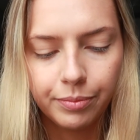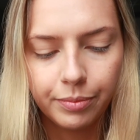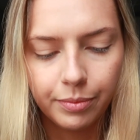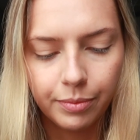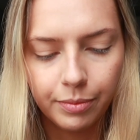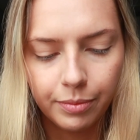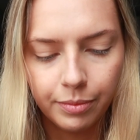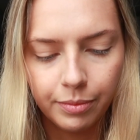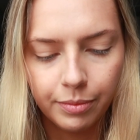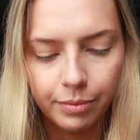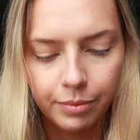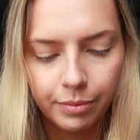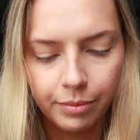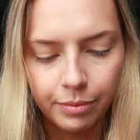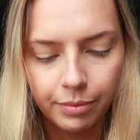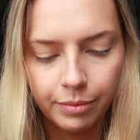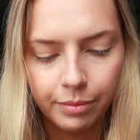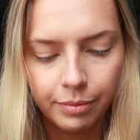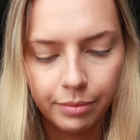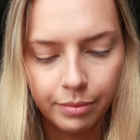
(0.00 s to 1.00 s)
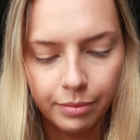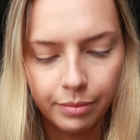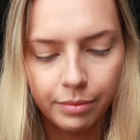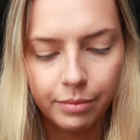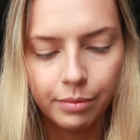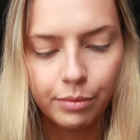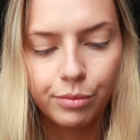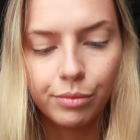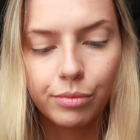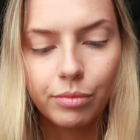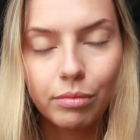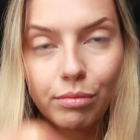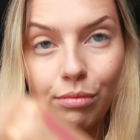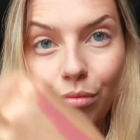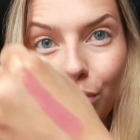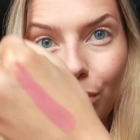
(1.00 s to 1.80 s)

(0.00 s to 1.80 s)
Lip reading: No one is speaking in this clip.